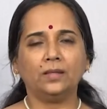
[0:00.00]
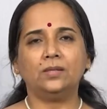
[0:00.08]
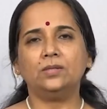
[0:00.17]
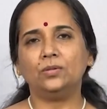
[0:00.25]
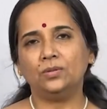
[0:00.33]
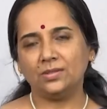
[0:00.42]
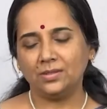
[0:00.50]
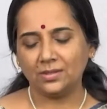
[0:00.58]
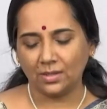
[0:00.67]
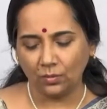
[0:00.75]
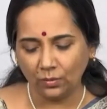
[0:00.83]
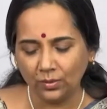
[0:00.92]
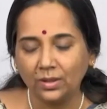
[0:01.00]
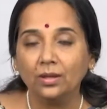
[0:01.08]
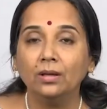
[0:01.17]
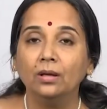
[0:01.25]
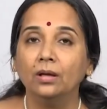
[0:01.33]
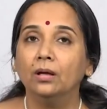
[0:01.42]
So this is how
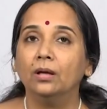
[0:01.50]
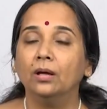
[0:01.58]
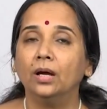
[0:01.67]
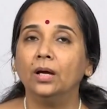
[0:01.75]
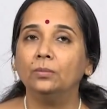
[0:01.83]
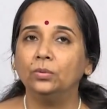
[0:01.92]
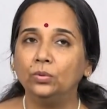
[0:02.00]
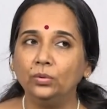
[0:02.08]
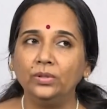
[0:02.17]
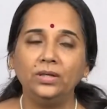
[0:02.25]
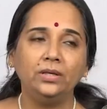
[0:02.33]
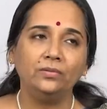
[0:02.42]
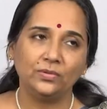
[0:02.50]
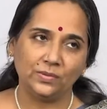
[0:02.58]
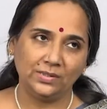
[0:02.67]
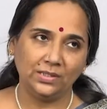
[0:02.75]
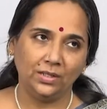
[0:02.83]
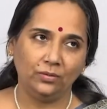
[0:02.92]
Abhogi, which
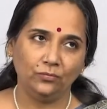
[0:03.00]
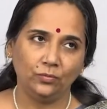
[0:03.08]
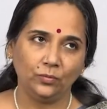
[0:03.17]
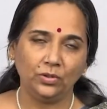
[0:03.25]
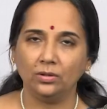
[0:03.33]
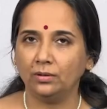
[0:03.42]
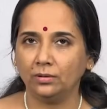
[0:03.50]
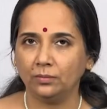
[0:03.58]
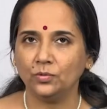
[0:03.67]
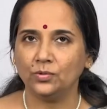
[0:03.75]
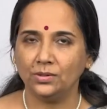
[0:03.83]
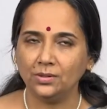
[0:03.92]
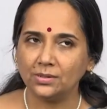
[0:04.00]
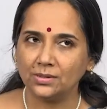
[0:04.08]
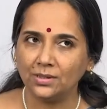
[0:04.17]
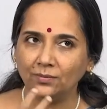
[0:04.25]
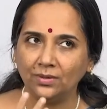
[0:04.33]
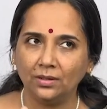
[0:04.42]
was taken from Carnatic music, is
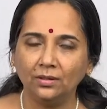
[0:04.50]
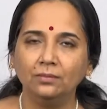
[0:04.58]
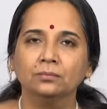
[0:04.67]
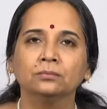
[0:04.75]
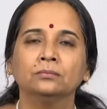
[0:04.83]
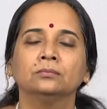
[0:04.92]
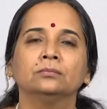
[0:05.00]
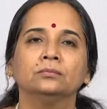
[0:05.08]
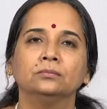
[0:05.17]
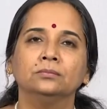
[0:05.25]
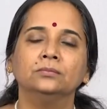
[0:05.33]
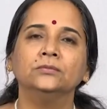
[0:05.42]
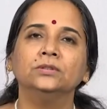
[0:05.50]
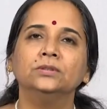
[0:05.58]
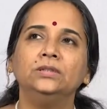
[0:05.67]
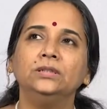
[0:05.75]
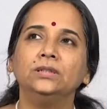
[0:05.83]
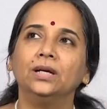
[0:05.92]
given a
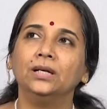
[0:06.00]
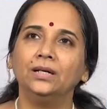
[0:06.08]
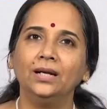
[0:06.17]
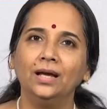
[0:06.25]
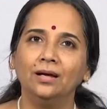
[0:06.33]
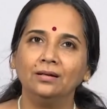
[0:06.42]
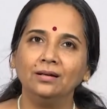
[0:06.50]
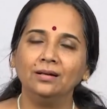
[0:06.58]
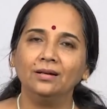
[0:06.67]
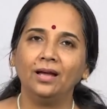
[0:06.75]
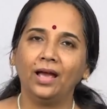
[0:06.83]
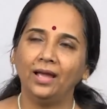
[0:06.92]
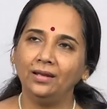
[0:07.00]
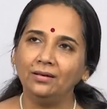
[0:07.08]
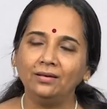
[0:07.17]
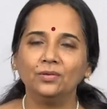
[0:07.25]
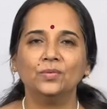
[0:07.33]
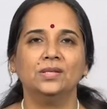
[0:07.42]
the Kannada ang, and
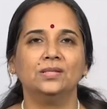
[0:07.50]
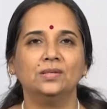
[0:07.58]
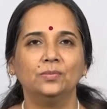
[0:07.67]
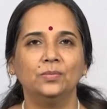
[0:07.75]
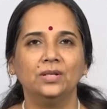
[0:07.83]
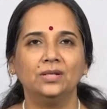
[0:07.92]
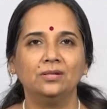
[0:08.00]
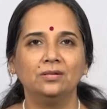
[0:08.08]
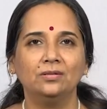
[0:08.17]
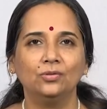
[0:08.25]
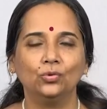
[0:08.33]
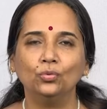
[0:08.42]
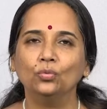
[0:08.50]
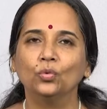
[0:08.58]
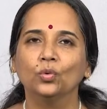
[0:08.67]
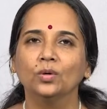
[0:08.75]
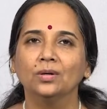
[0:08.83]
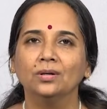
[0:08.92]
it was assimilated into
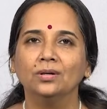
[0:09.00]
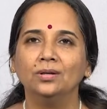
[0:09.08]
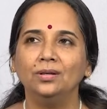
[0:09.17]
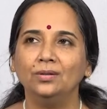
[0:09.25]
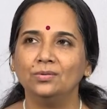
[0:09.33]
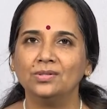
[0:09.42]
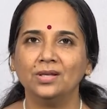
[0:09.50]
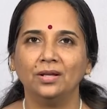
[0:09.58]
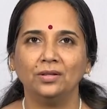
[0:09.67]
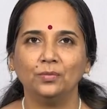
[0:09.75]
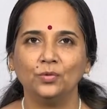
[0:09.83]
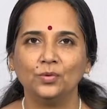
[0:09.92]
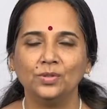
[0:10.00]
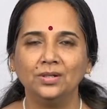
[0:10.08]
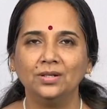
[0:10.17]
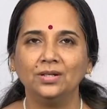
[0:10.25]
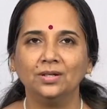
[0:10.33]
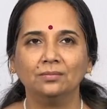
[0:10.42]
Hindustani
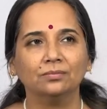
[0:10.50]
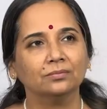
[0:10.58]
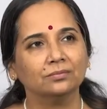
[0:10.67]
music in a